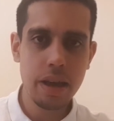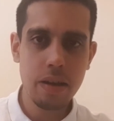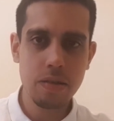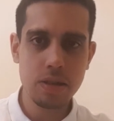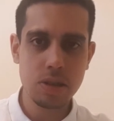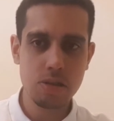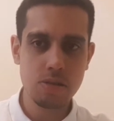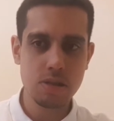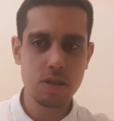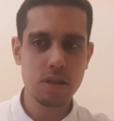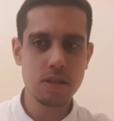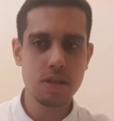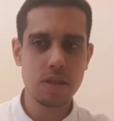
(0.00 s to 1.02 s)
which was
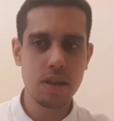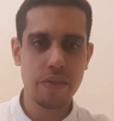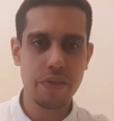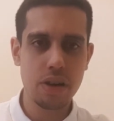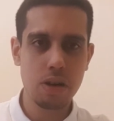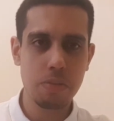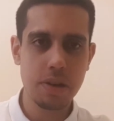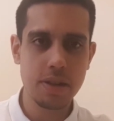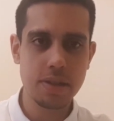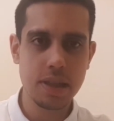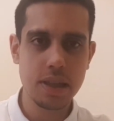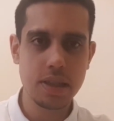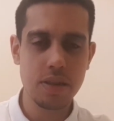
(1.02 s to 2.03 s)
just a phenomenal
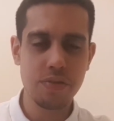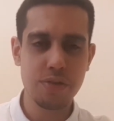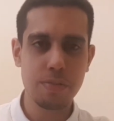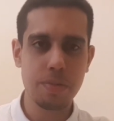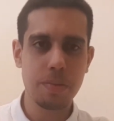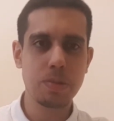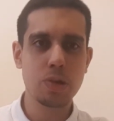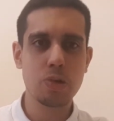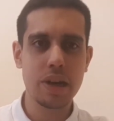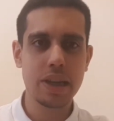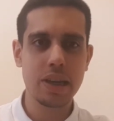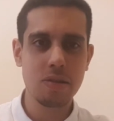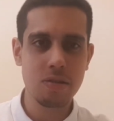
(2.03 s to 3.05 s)
season from him
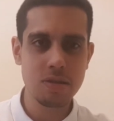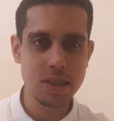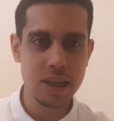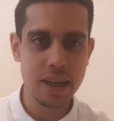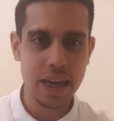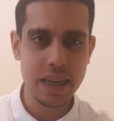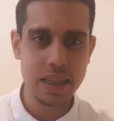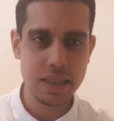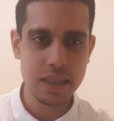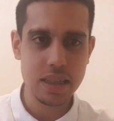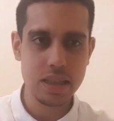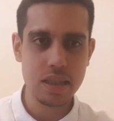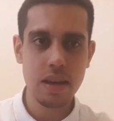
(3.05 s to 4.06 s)
20 goals and 9
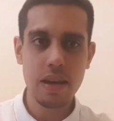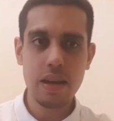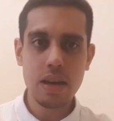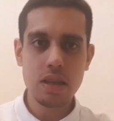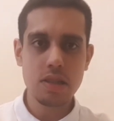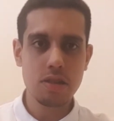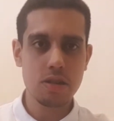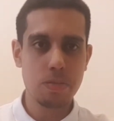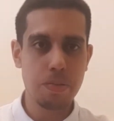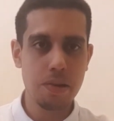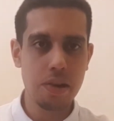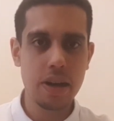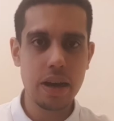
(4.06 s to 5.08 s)
assists. So De
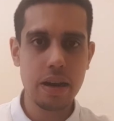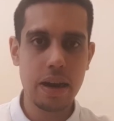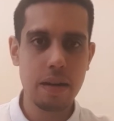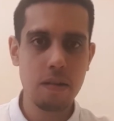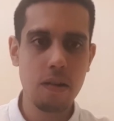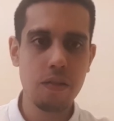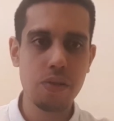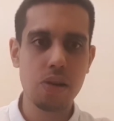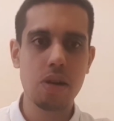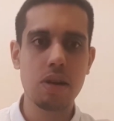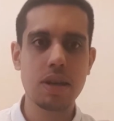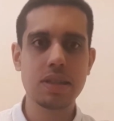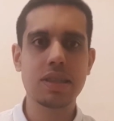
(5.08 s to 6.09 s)
Bruyne
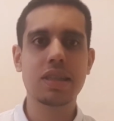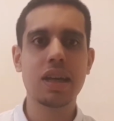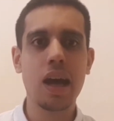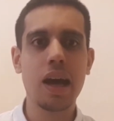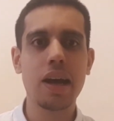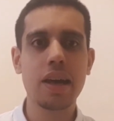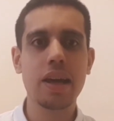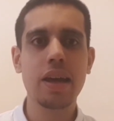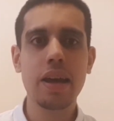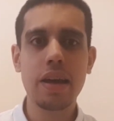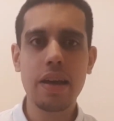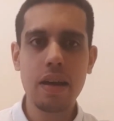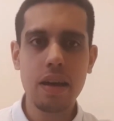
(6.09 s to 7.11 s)
overall has 30
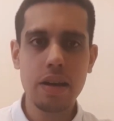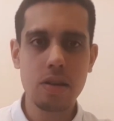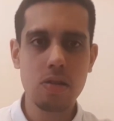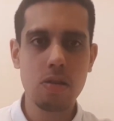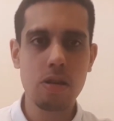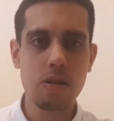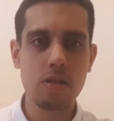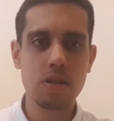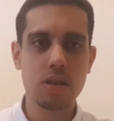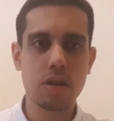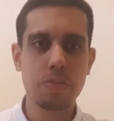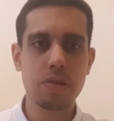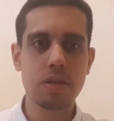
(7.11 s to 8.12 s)
goal
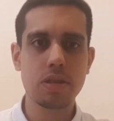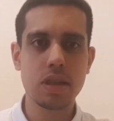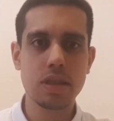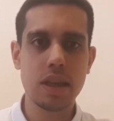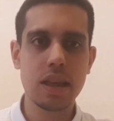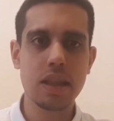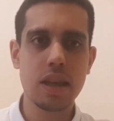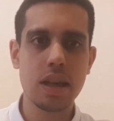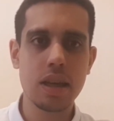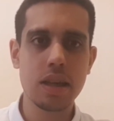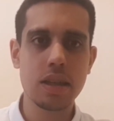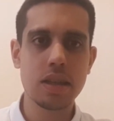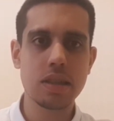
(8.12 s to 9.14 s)
contributions in the
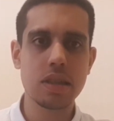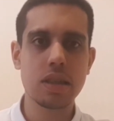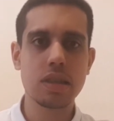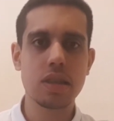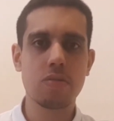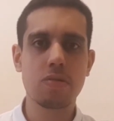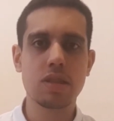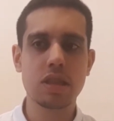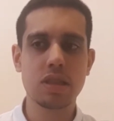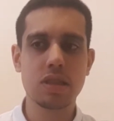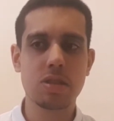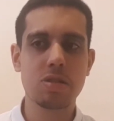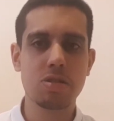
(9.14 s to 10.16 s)
league this season, which
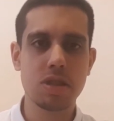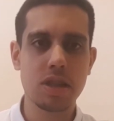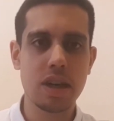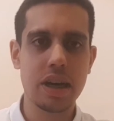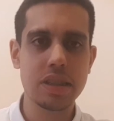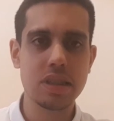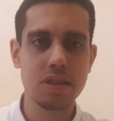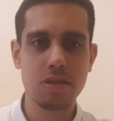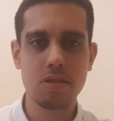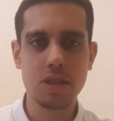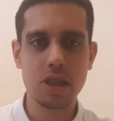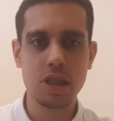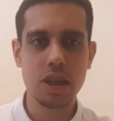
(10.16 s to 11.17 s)
is just
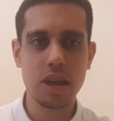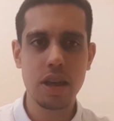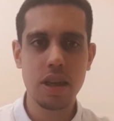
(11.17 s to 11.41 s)
astonishing